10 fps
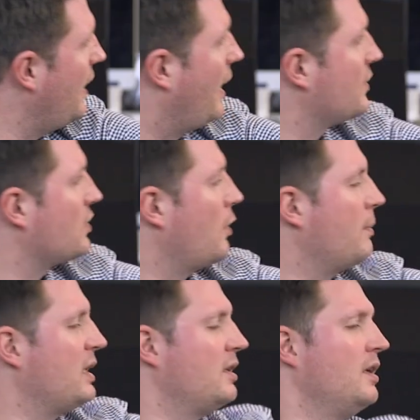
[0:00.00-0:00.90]
Yeah, so
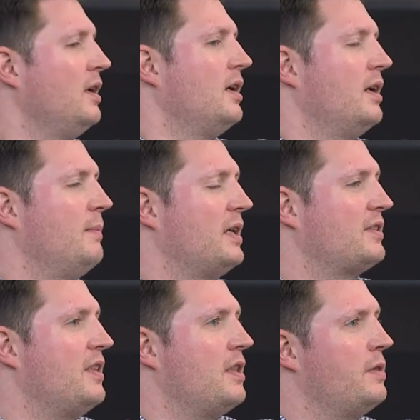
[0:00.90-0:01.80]
I mean, it
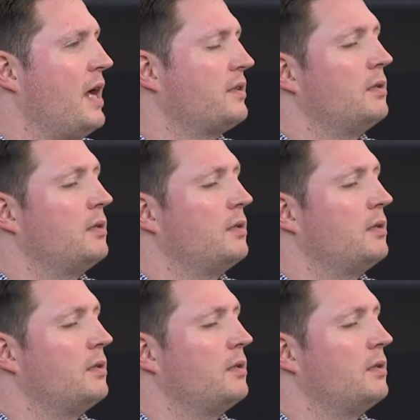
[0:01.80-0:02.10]
made that